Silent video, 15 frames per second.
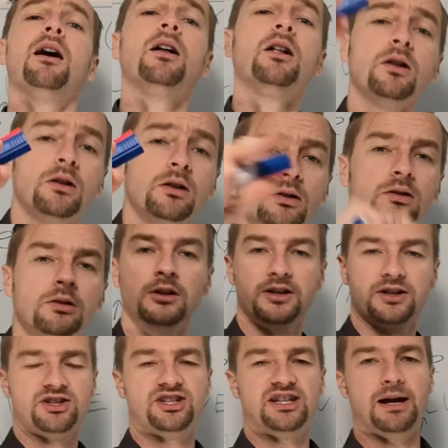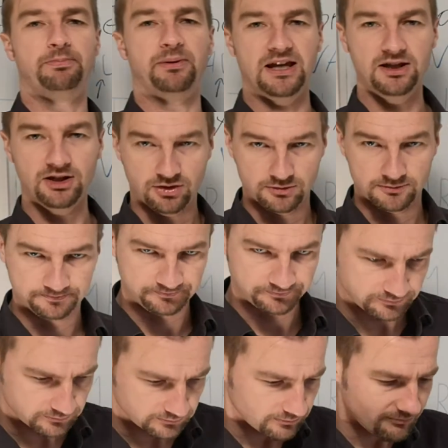all step into.
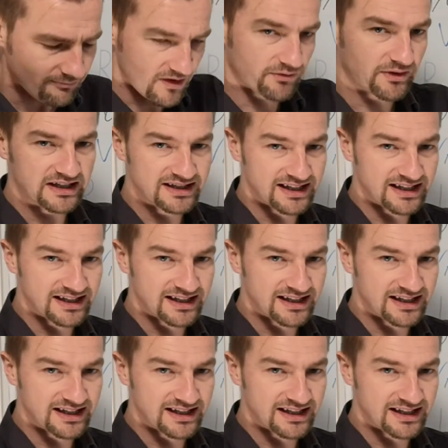Right?